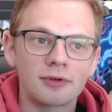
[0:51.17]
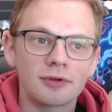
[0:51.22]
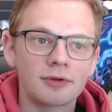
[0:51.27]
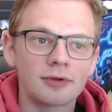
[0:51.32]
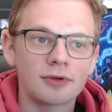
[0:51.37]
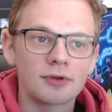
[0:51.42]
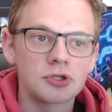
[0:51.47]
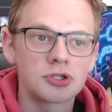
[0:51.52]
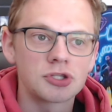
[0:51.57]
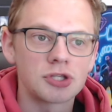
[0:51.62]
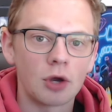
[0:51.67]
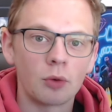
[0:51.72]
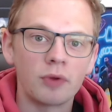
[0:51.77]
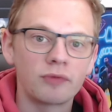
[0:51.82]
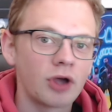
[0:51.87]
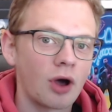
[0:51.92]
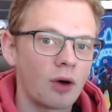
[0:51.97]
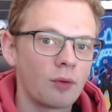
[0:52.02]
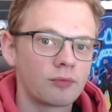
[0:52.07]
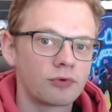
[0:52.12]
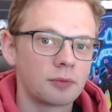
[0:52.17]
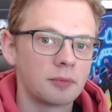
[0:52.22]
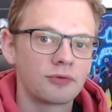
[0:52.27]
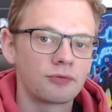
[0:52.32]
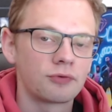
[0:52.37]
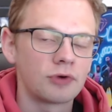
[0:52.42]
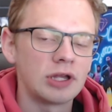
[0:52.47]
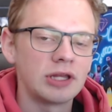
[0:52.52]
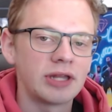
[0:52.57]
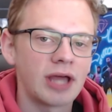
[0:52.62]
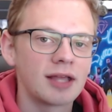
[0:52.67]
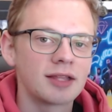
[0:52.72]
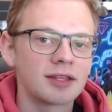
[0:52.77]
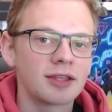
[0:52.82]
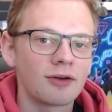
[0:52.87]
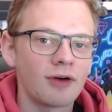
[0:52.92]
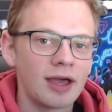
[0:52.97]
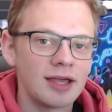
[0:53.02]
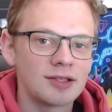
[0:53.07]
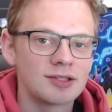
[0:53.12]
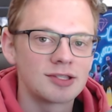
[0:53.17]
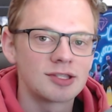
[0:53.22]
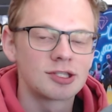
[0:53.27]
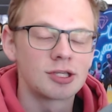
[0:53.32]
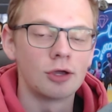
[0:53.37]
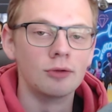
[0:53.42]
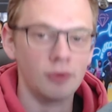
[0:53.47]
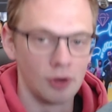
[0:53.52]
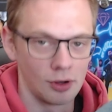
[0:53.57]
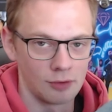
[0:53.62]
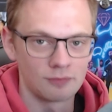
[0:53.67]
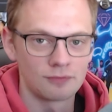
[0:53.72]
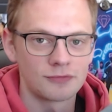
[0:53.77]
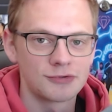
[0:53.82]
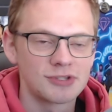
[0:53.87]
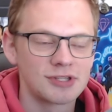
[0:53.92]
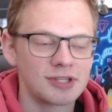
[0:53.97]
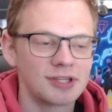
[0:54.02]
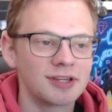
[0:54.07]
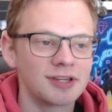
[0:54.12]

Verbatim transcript: So we've gone from a 3-day delay to 2 months.